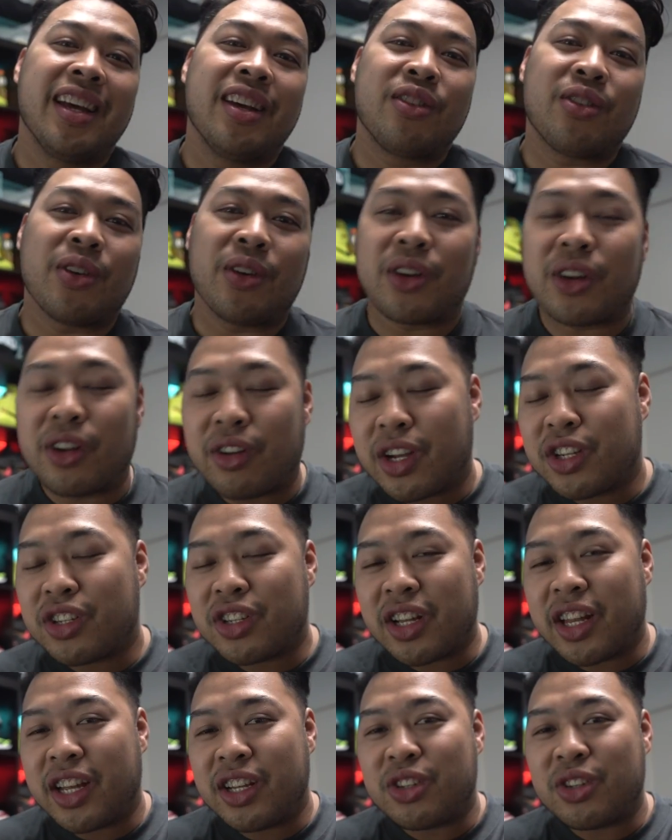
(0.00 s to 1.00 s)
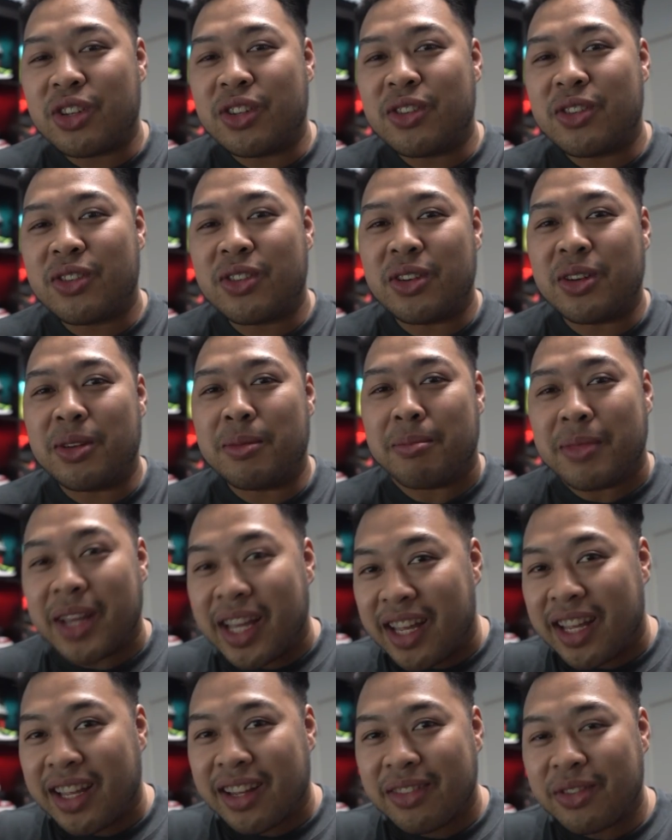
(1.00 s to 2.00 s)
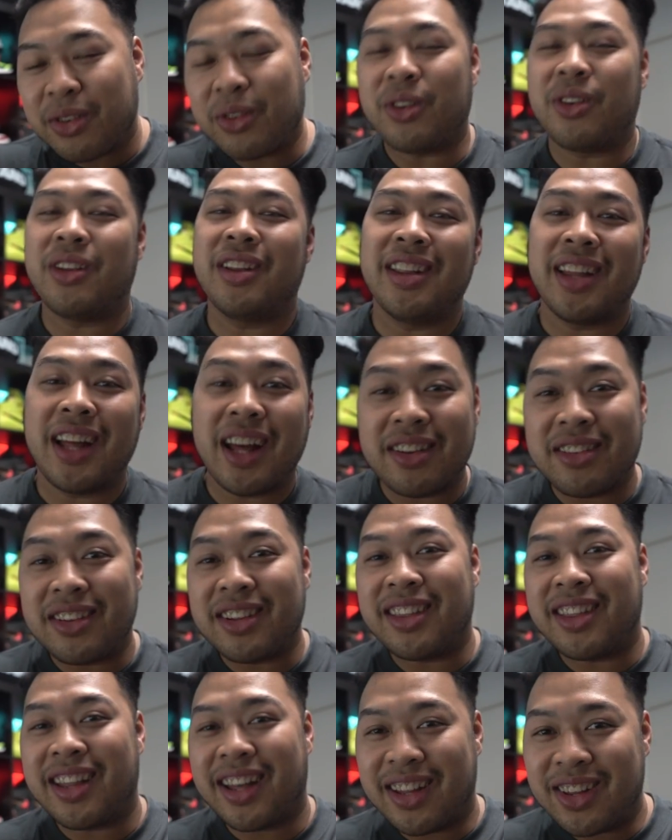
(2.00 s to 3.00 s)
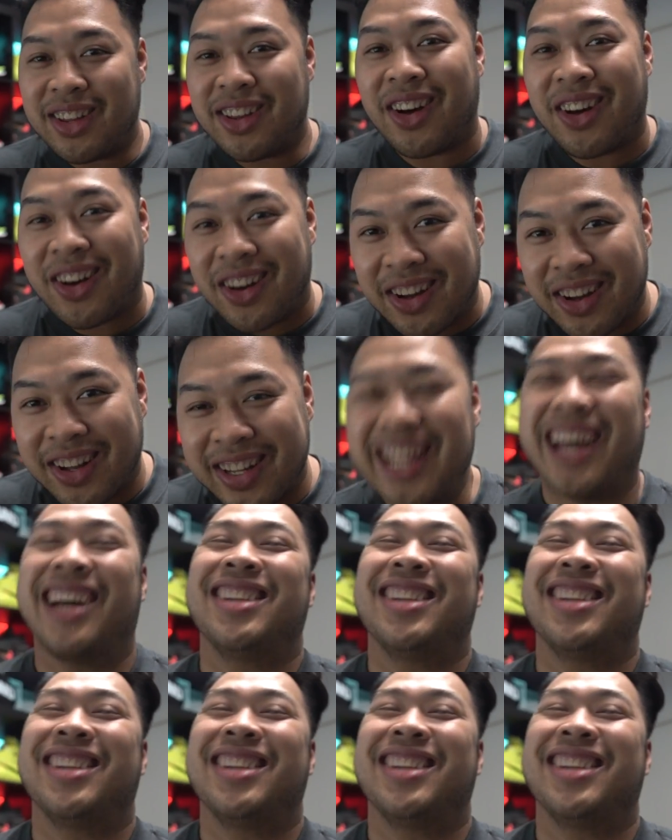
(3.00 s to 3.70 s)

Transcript: So congratulations to me for lasting that long.